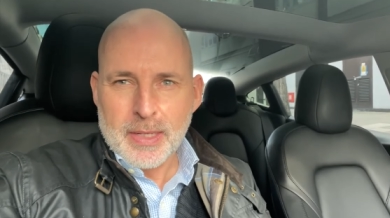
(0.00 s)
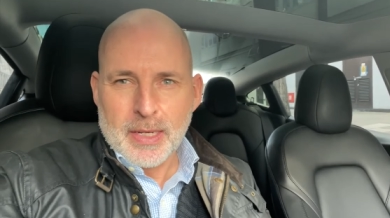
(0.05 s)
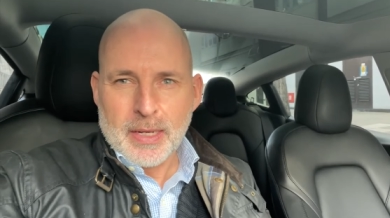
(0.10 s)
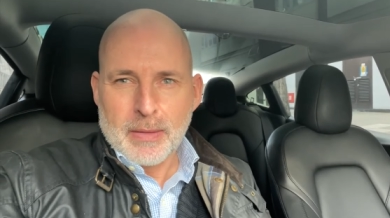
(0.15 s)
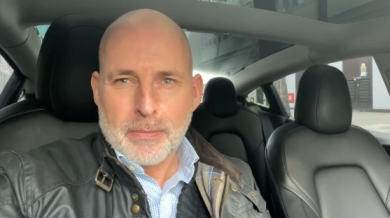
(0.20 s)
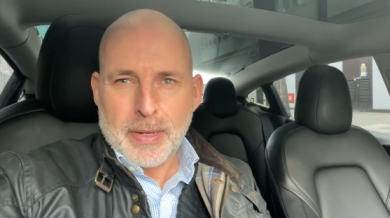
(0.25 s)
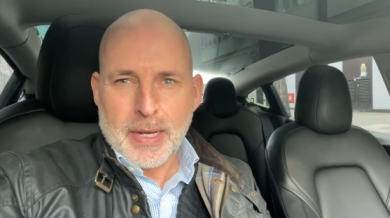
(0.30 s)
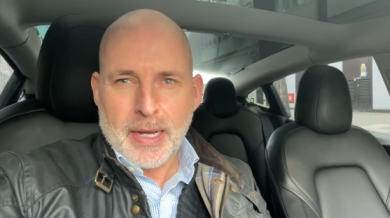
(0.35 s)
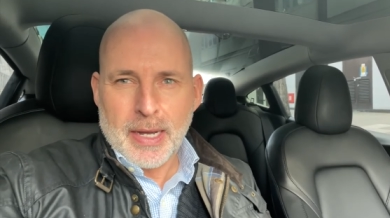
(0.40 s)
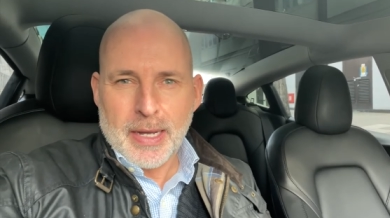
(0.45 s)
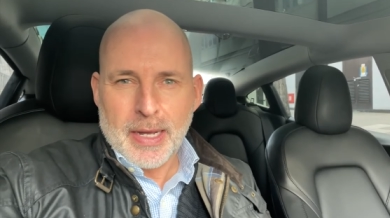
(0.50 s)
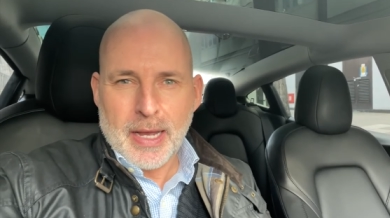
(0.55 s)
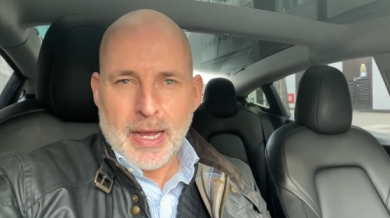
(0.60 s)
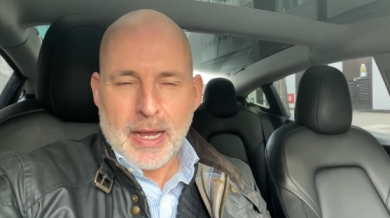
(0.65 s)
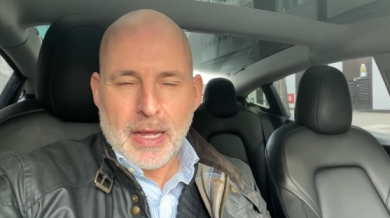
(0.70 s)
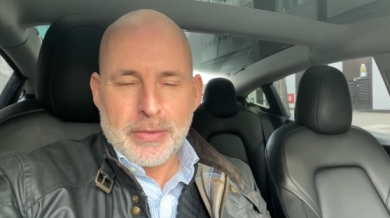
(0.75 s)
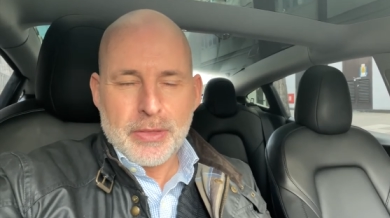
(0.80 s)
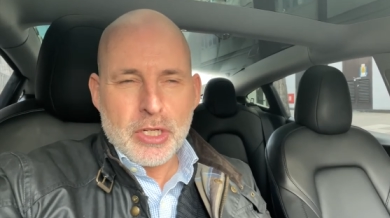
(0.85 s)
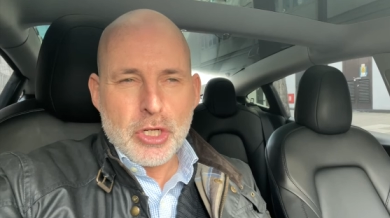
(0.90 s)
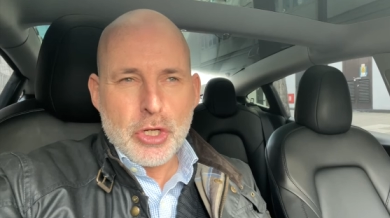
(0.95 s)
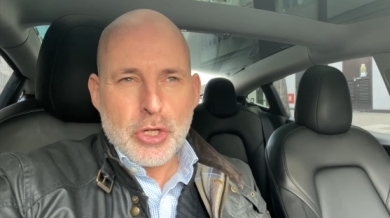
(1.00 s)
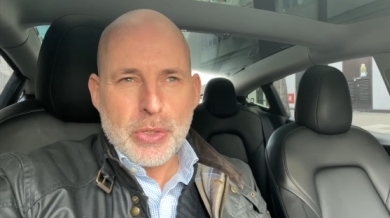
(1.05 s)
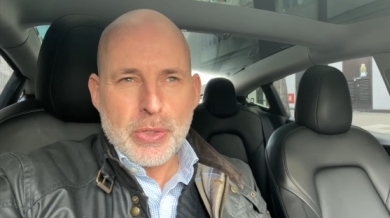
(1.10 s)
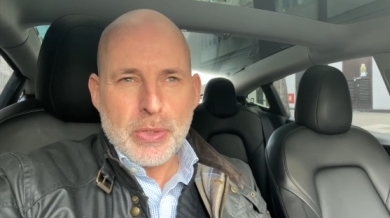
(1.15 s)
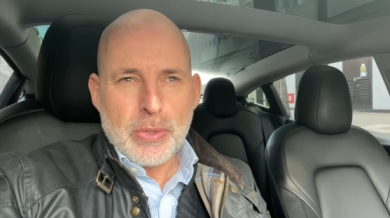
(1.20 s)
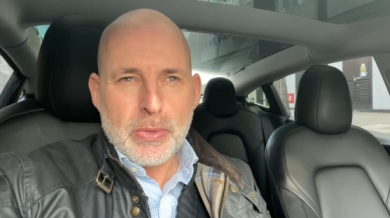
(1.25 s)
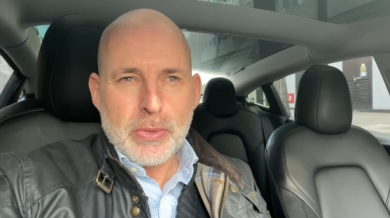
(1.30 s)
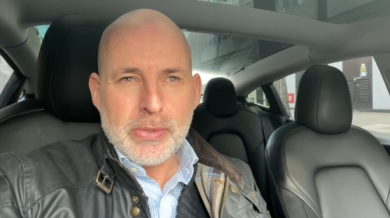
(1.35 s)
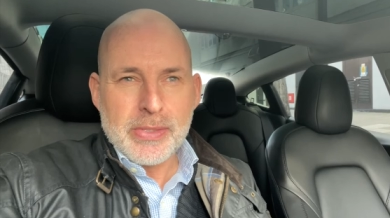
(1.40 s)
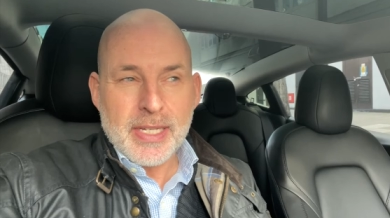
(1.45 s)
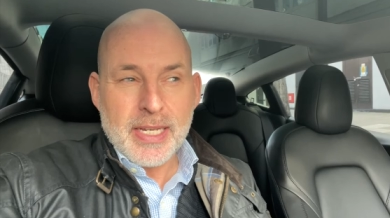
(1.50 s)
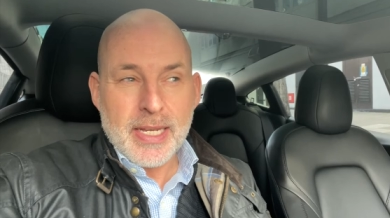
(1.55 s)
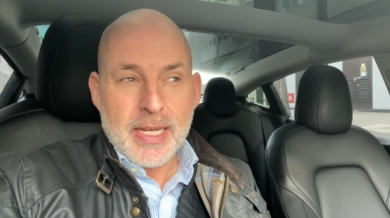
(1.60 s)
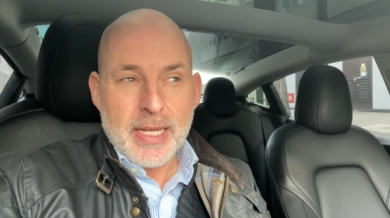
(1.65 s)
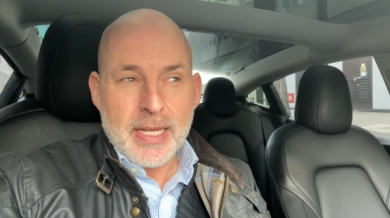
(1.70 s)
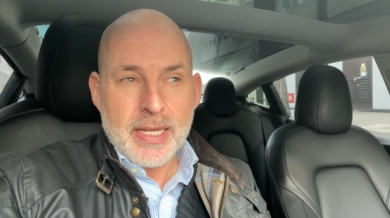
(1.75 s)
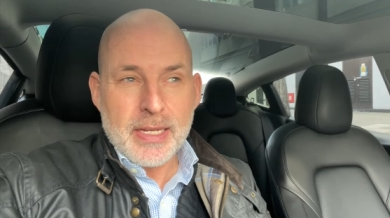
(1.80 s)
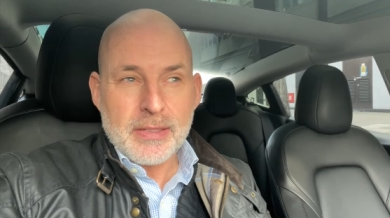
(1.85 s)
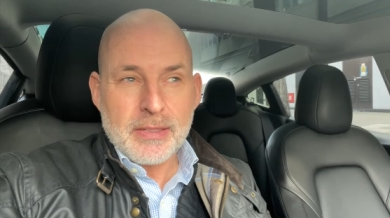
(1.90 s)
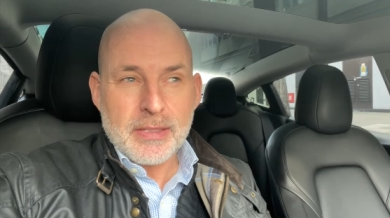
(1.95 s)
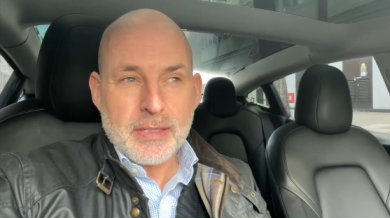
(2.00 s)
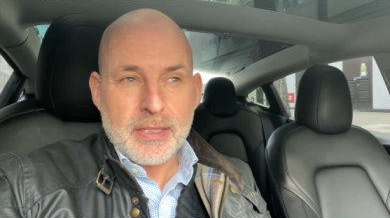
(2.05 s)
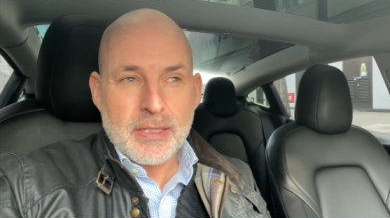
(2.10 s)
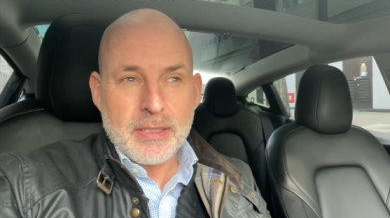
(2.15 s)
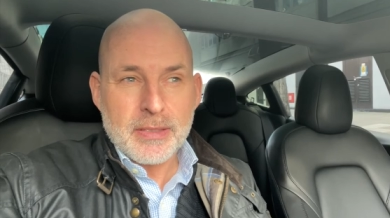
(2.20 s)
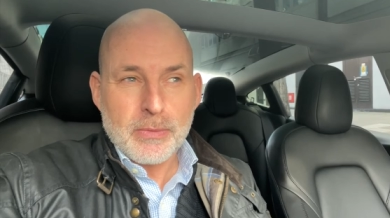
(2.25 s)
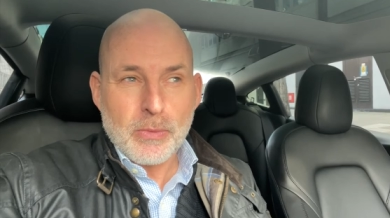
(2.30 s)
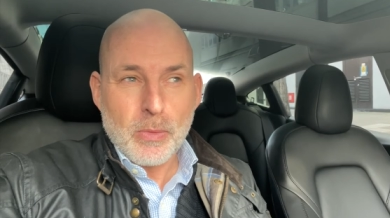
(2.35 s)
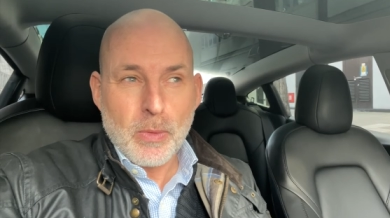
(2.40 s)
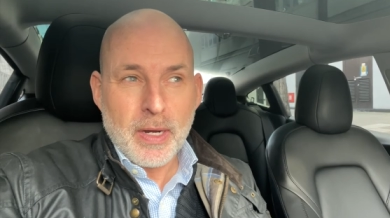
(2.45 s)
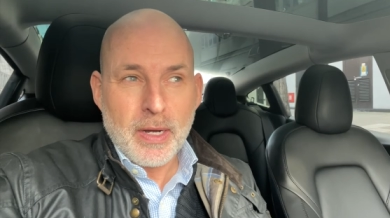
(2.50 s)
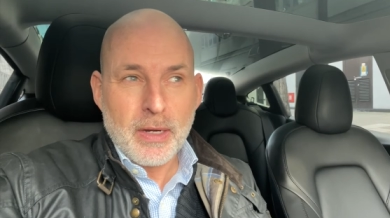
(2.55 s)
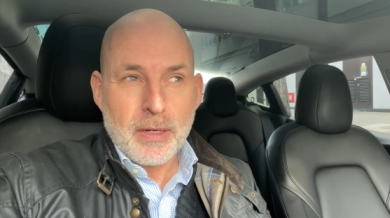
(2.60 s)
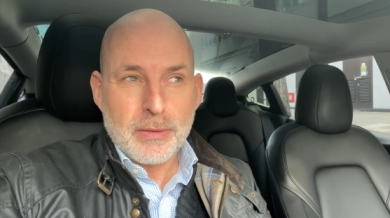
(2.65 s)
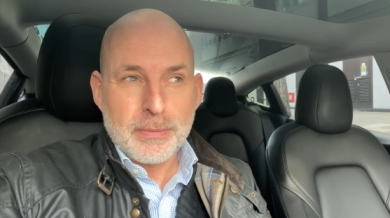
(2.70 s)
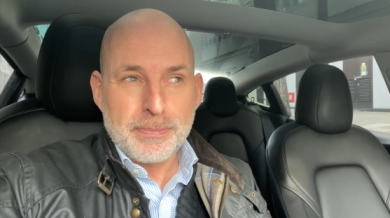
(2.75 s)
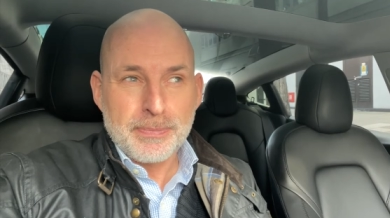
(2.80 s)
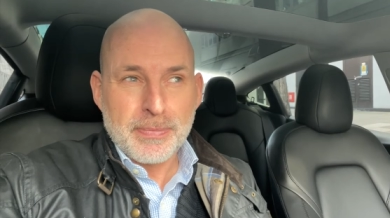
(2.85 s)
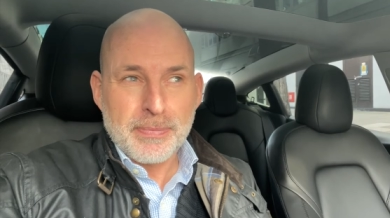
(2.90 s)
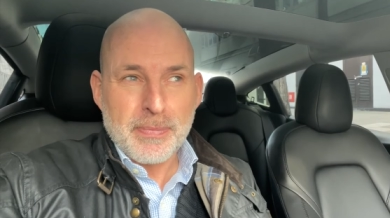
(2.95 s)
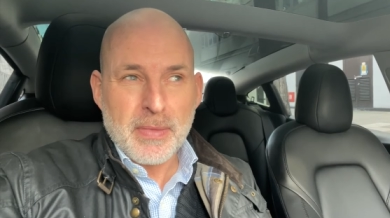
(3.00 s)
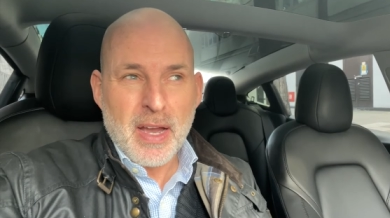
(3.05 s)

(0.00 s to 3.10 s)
But other news is, well,